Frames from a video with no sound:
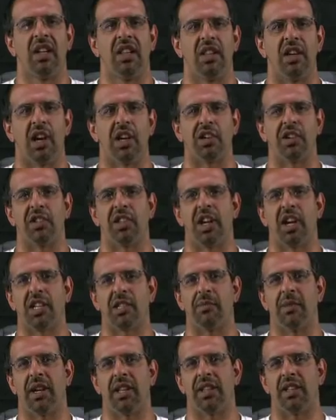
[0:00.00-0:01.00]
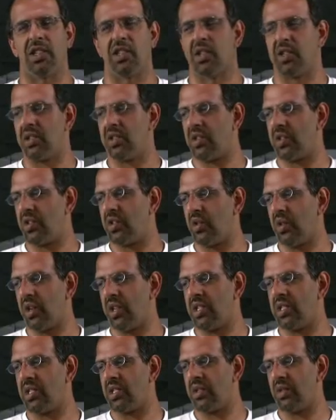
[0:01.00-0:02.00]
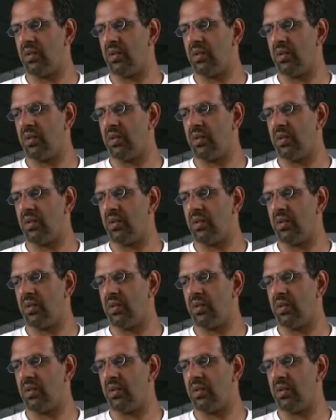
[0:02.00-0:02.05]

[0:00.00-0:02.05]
The article talks about the choice.